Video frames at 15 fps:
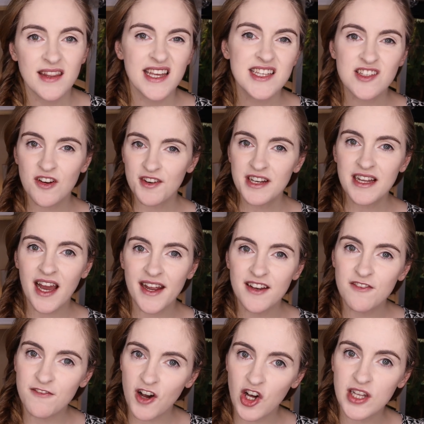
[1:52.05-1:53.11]
they started kind
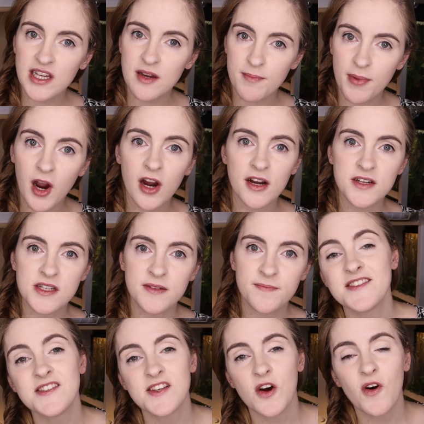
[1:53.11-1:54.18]
of falling apart.
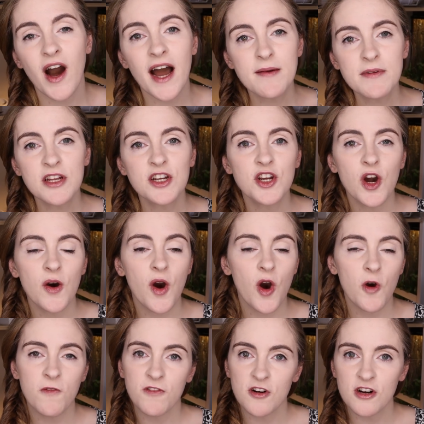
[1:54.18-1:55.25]
So I'm gonna go
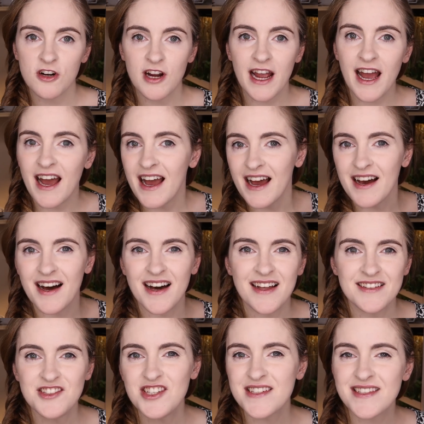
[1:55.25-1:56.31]
over
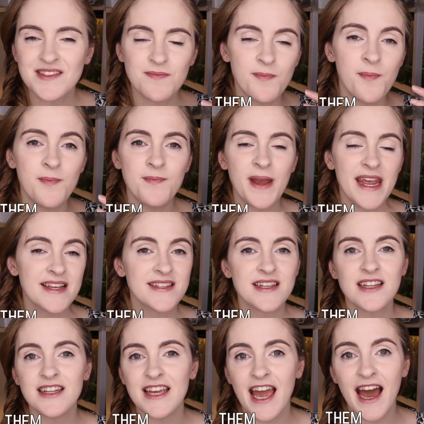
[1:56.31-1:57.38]
just
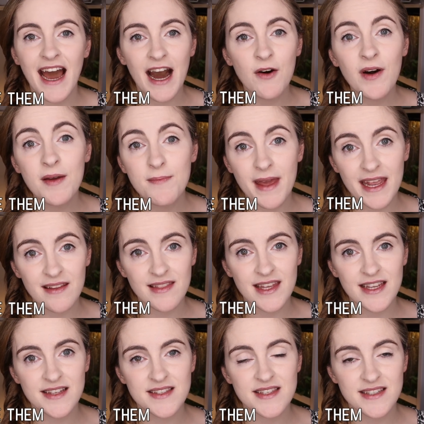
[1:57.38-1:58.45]
basically how I made
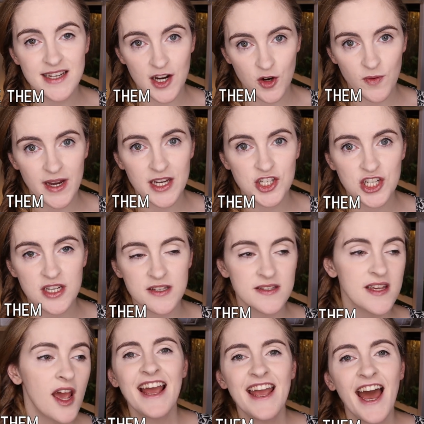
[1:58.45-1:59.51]
these
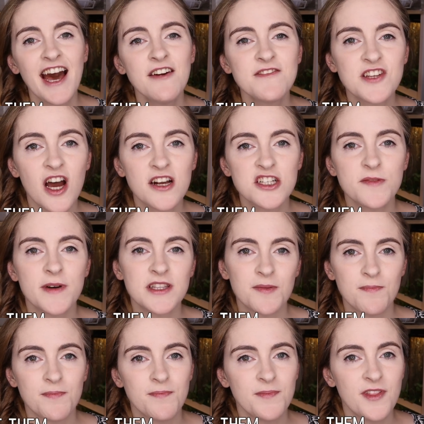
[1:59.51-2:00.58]
decorations. I have talked about
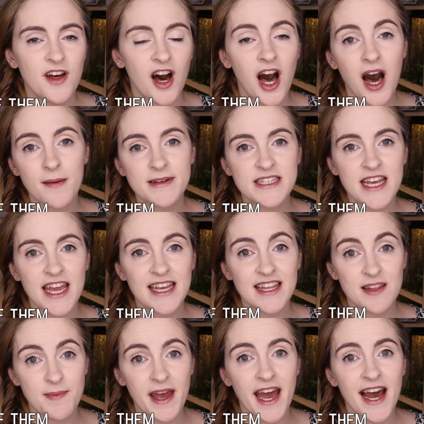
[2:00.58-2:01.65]
the Hobbit tank
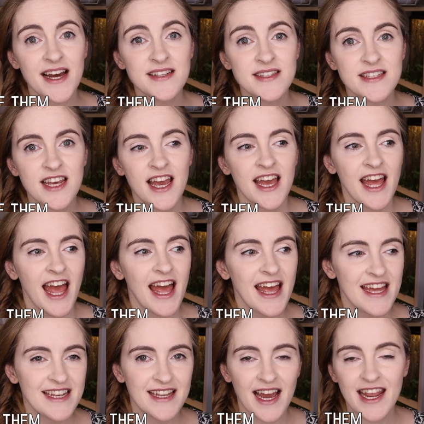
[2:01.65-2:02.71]
in the past,
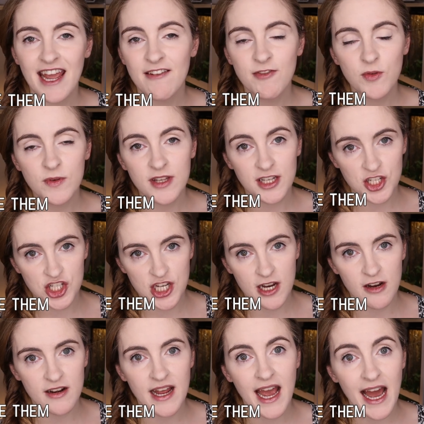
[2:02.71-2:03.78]
and I haven't really
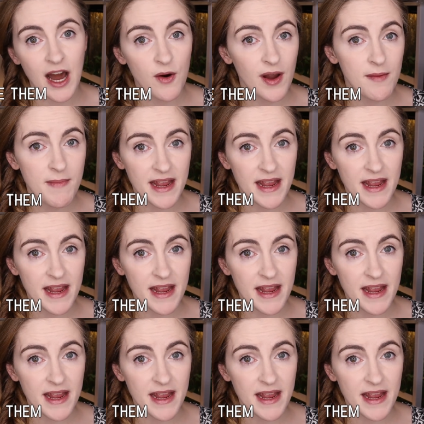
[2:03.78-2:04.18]
shared how I